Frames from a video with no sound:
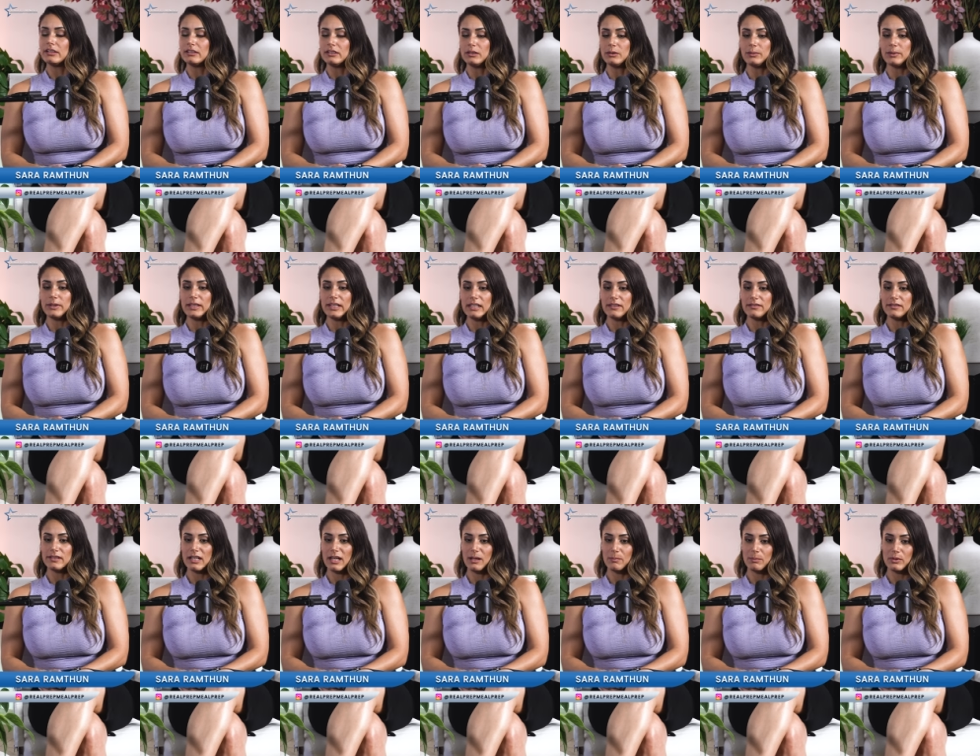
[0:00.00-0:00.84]
So we
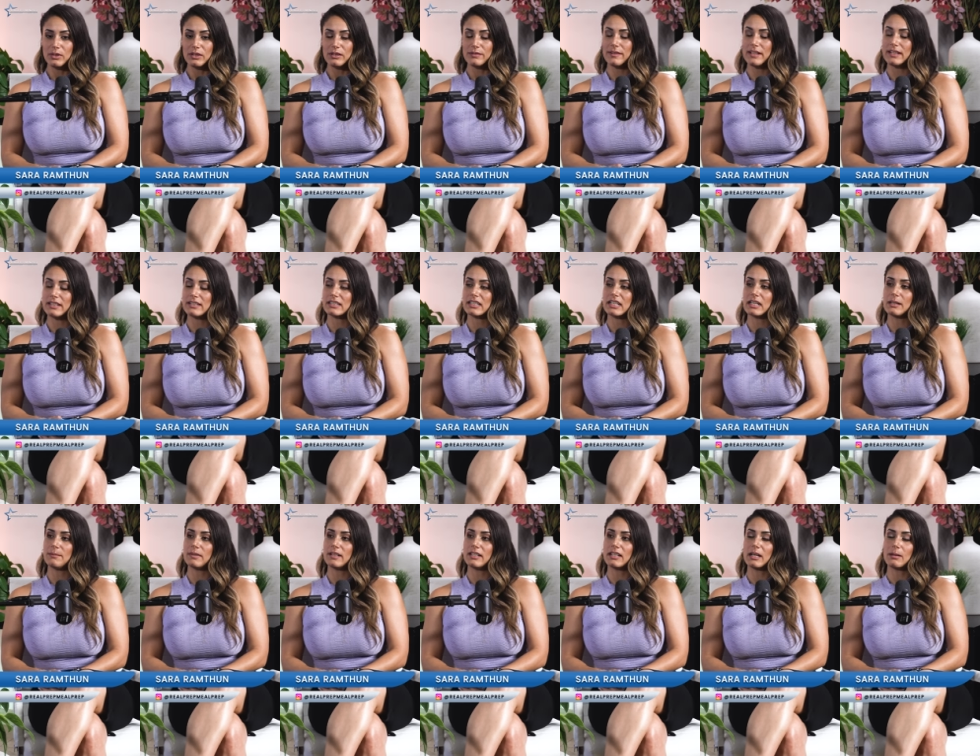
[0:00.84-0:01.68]
have a couple events
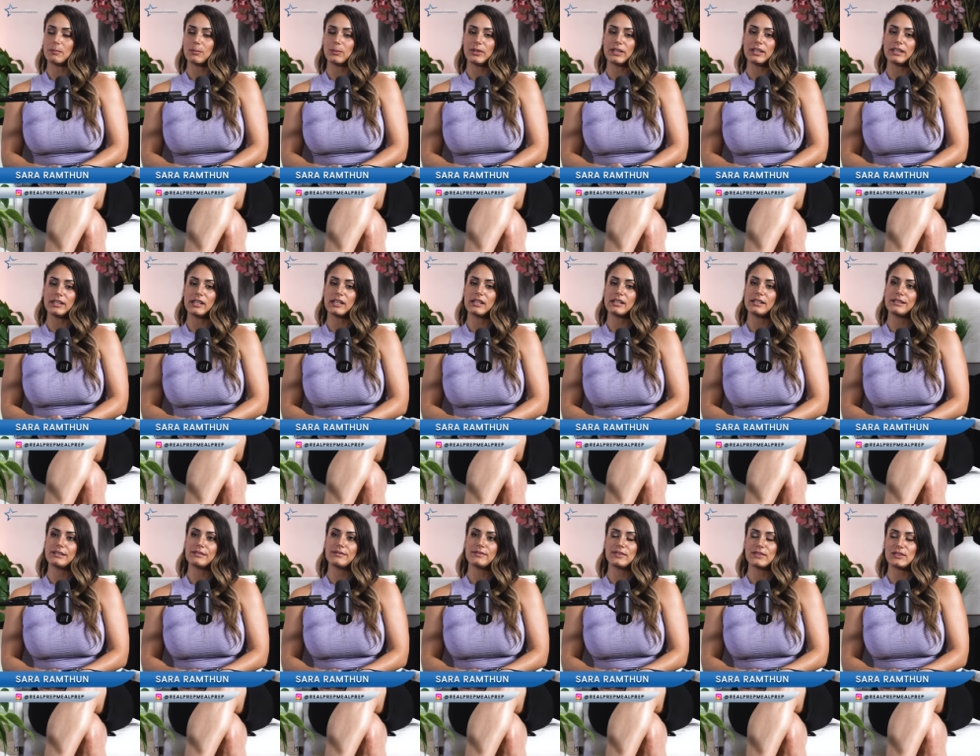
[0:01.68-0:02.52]
coming up. We
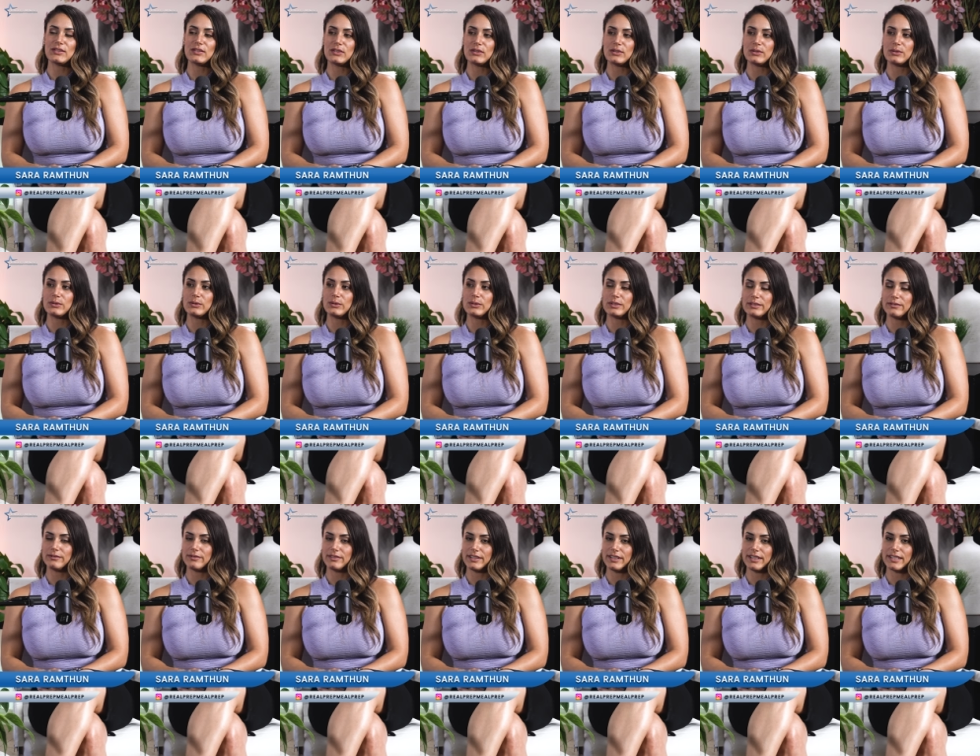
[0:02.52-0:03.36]
love to do
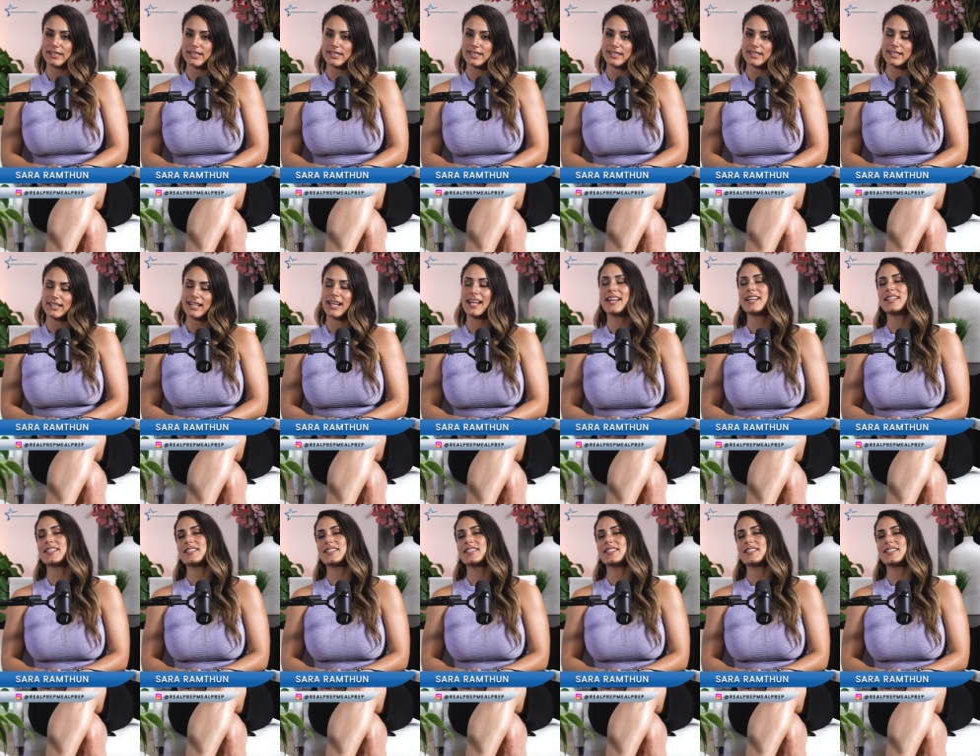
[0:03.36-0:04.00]
events.